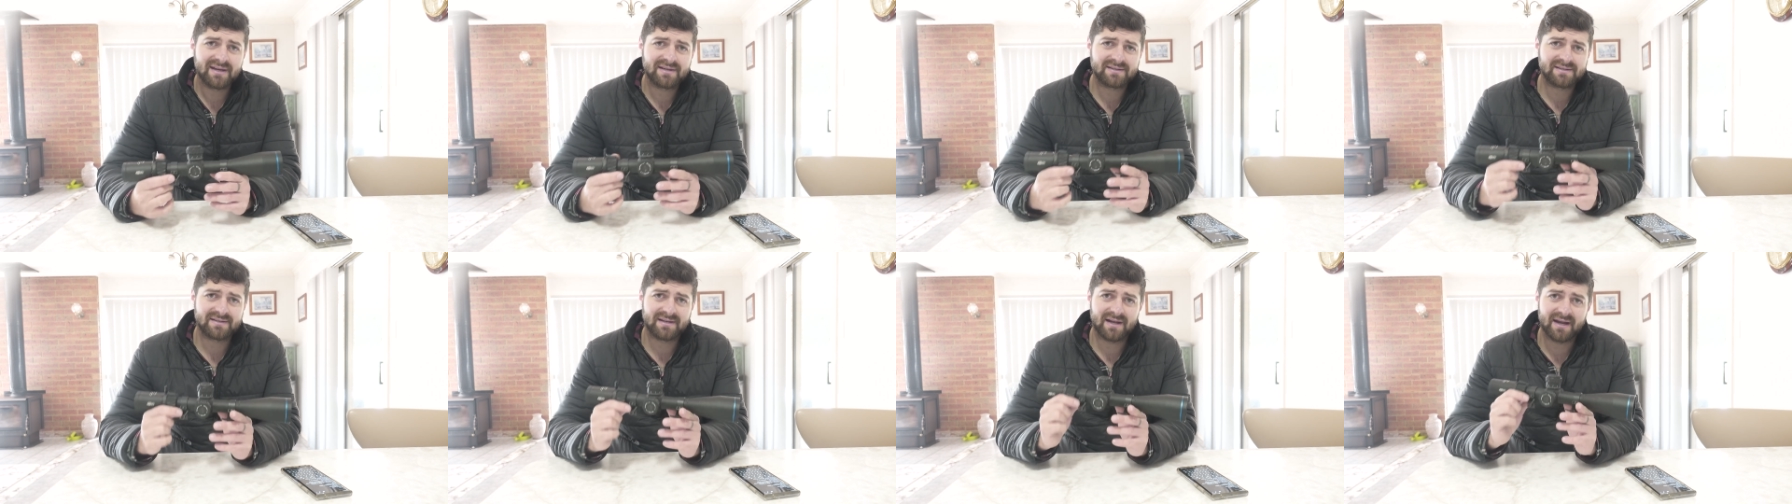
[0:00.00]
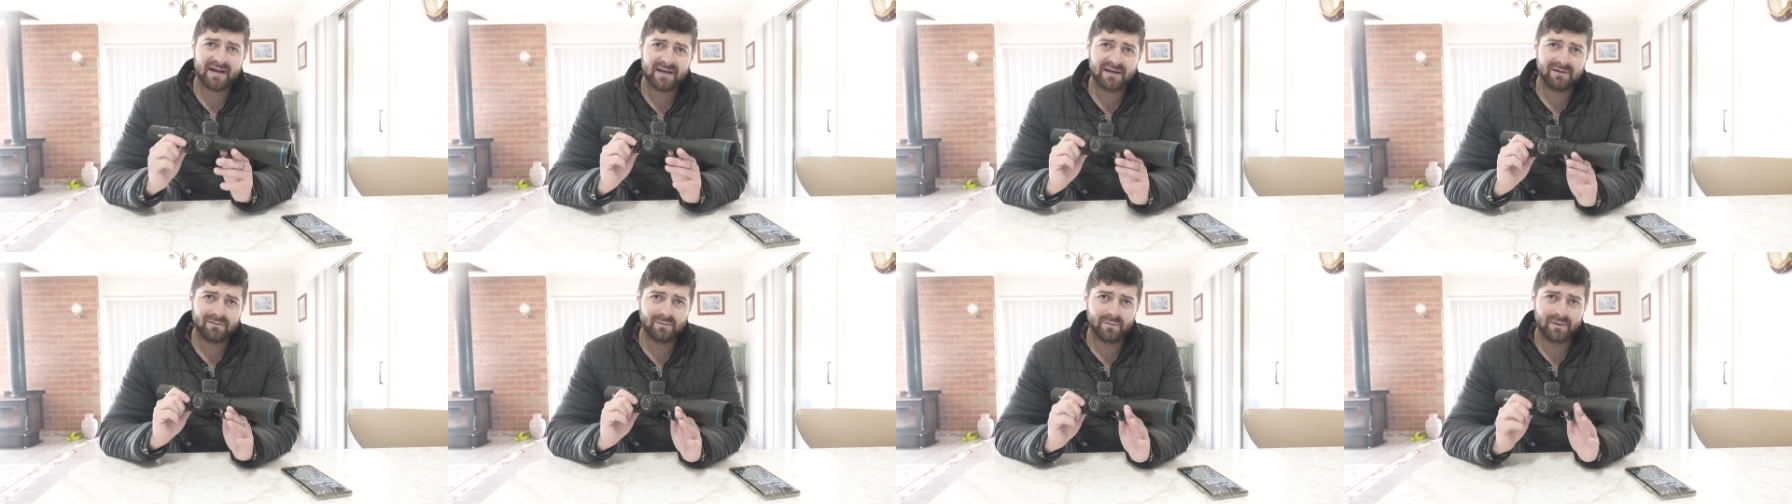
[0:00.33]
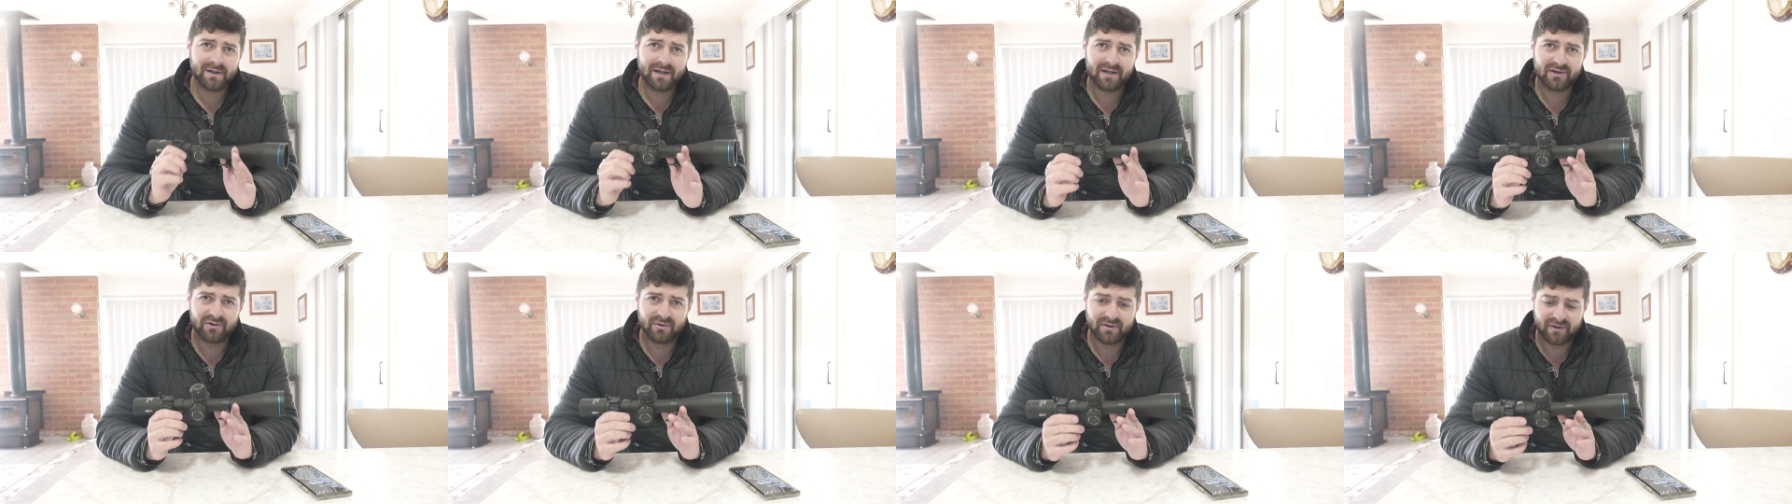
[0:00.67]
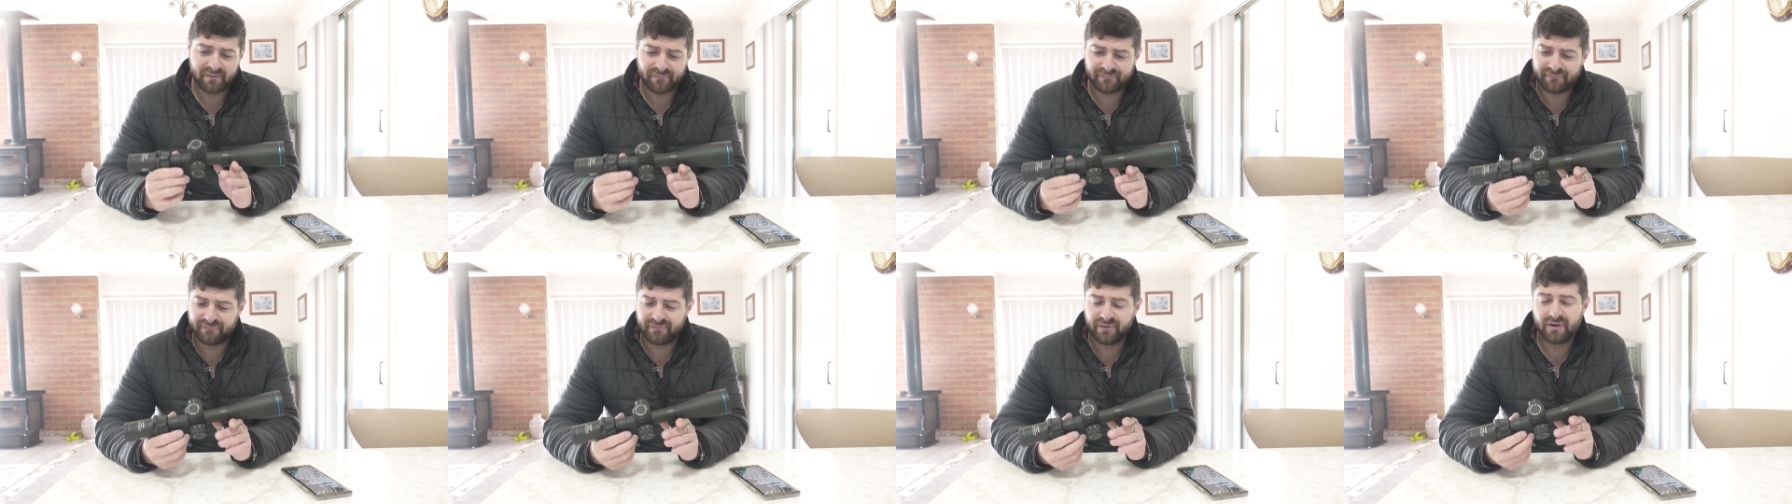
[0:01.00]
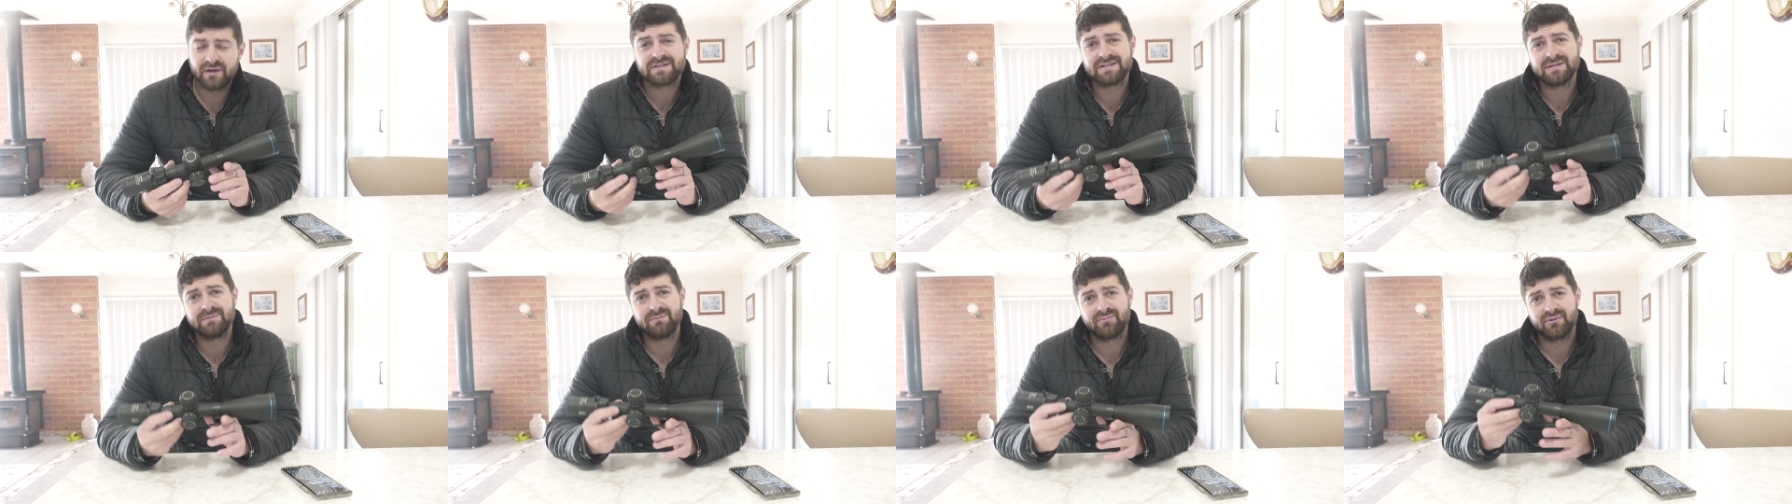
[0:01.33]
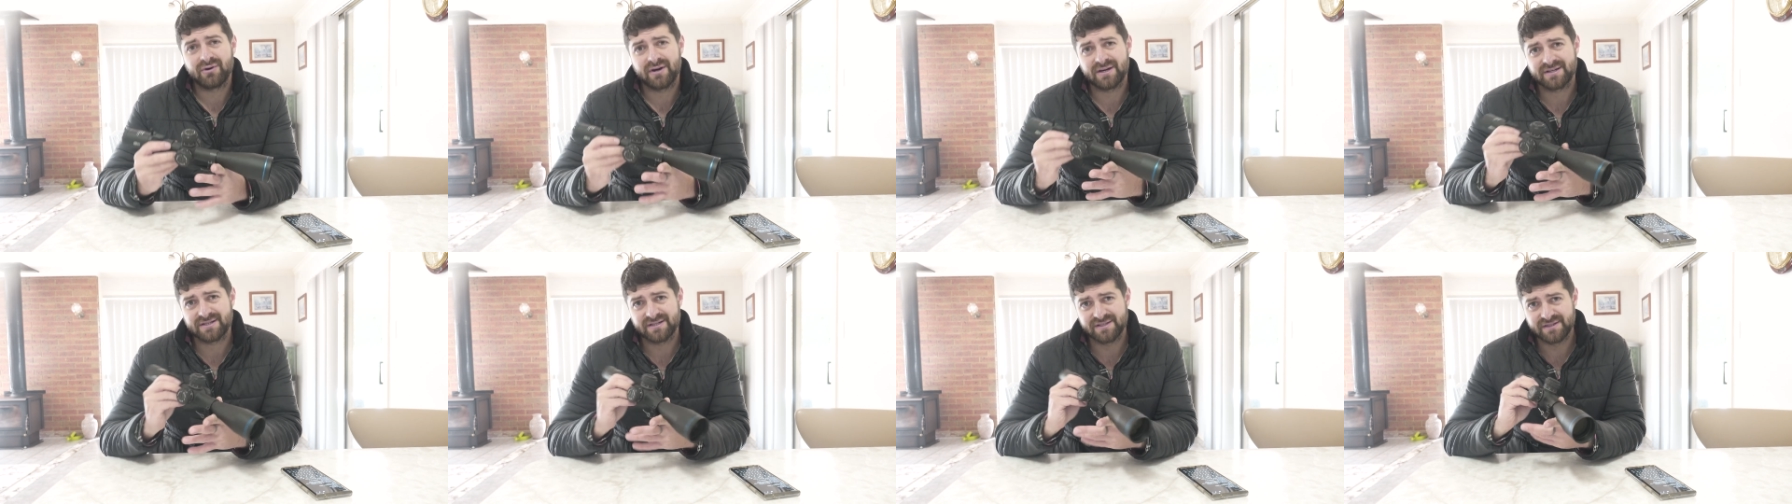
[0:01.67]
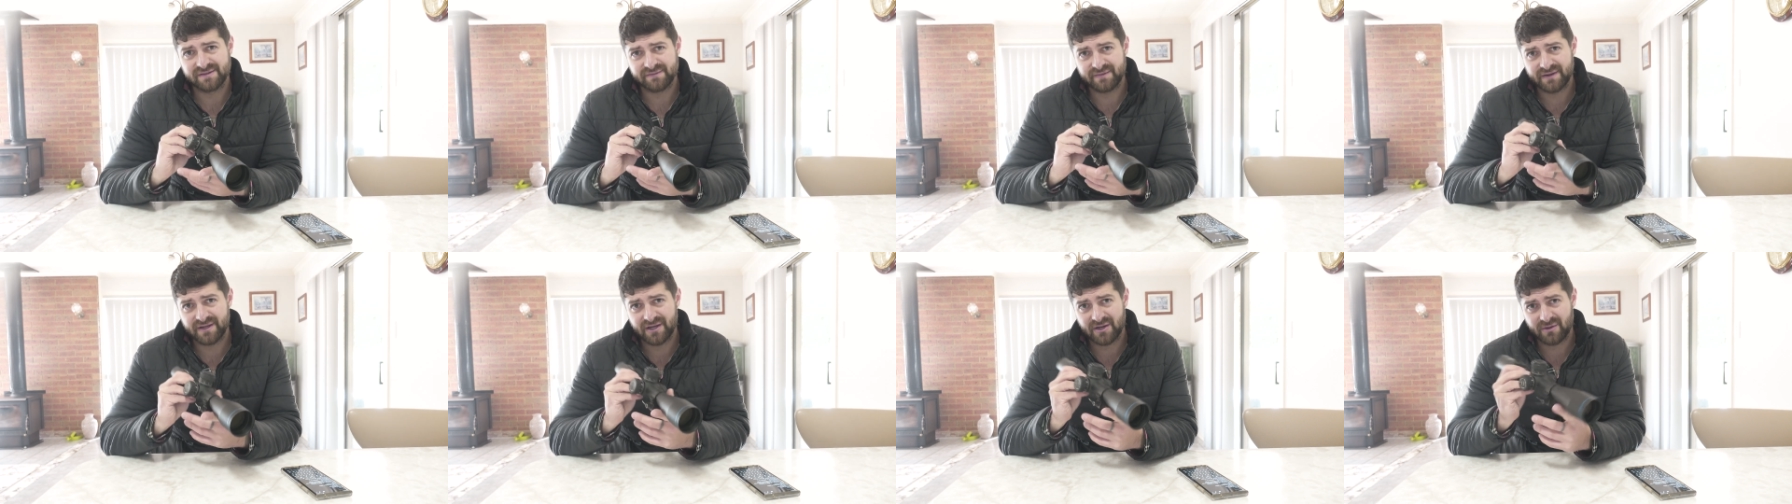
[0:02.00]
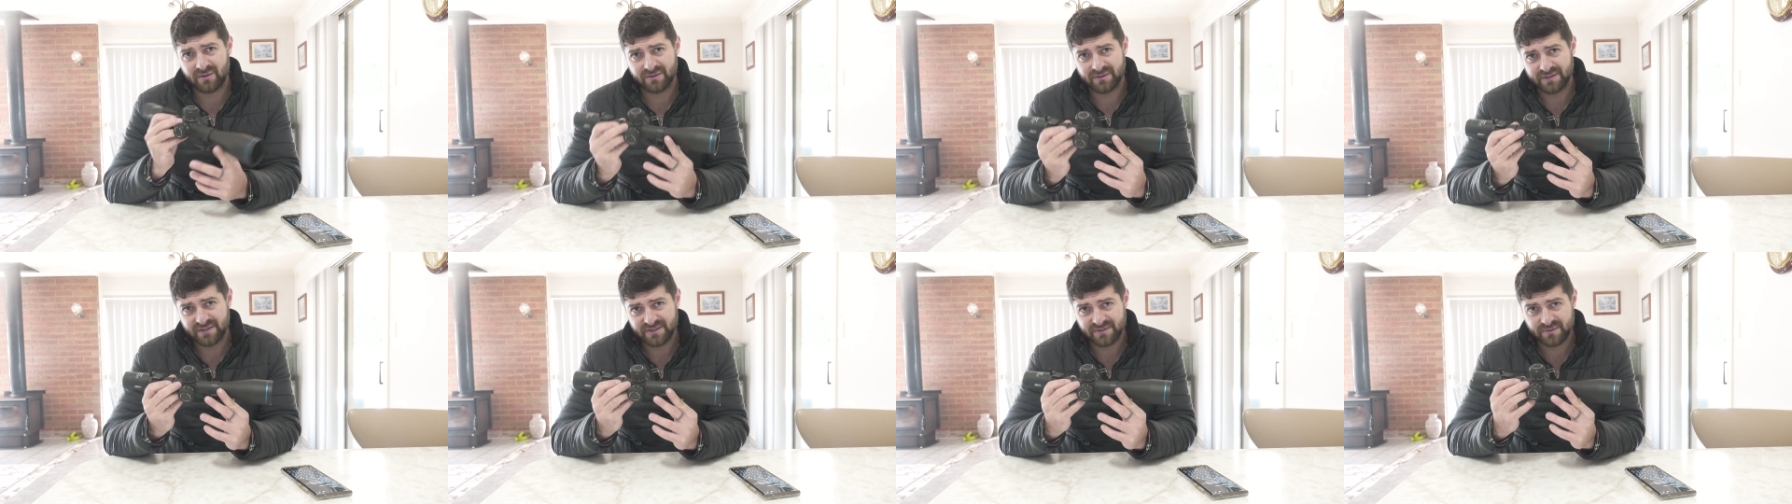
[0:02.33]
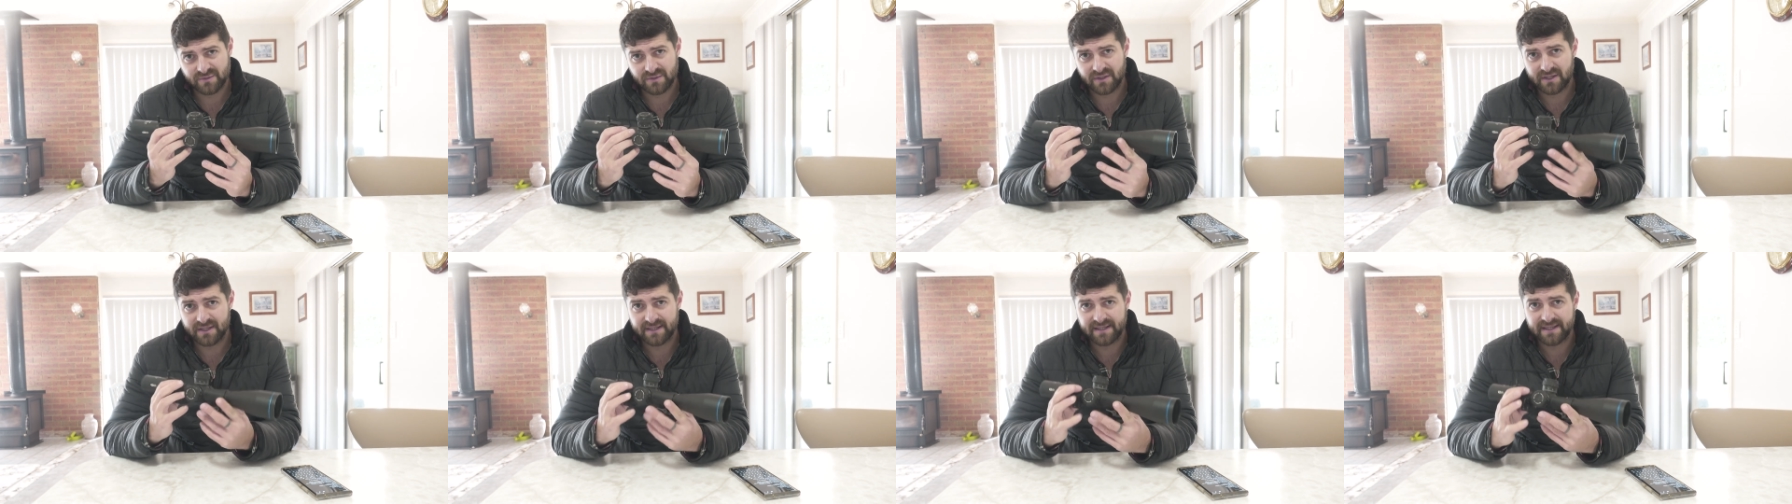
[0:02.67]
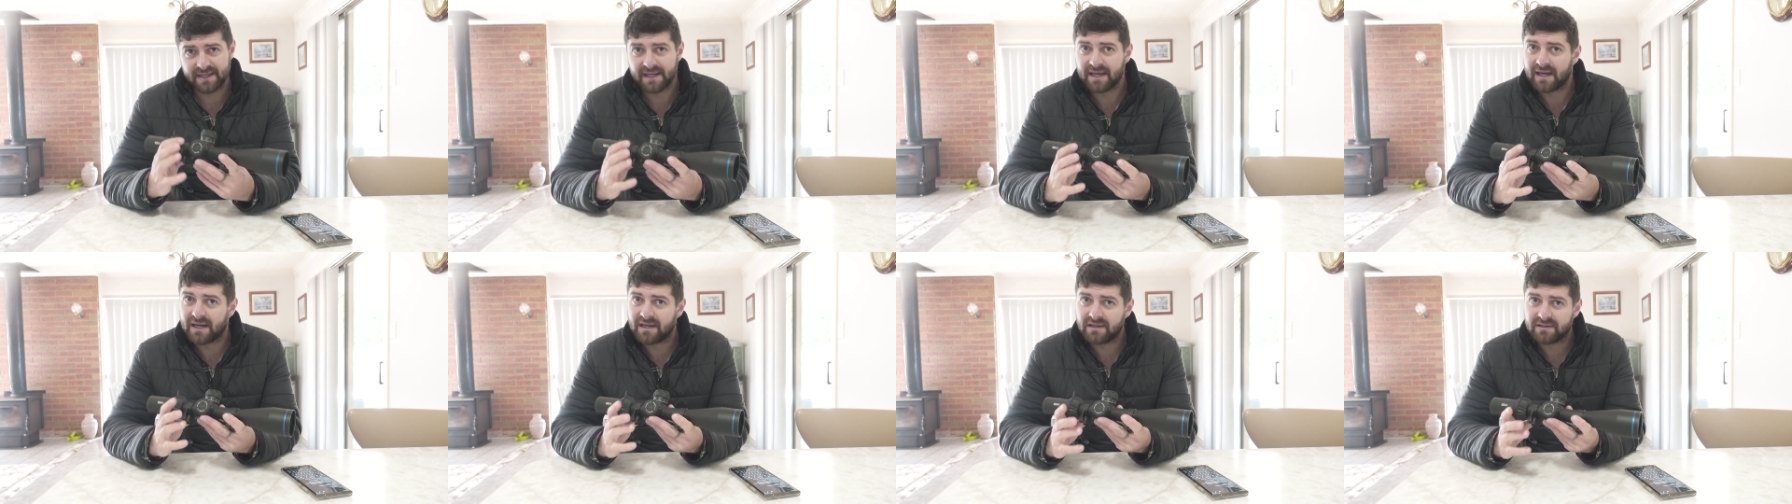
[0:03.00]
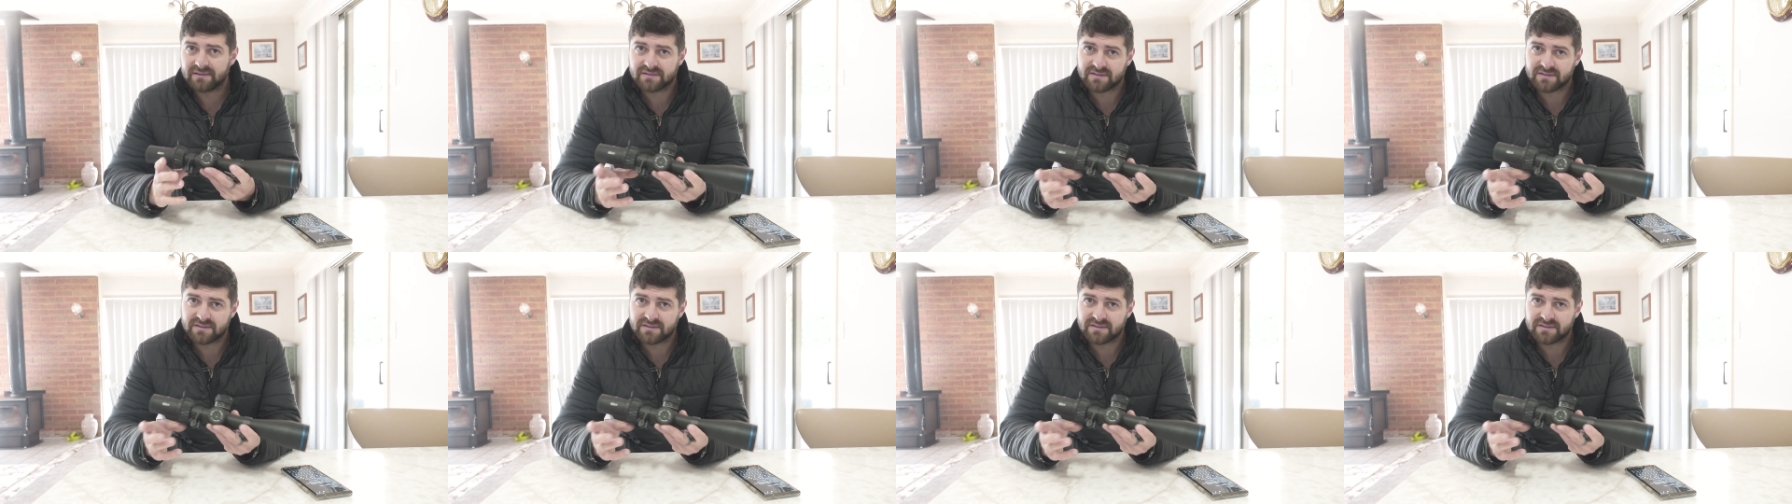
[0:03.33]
Today we are doing a first impressions video on this right here.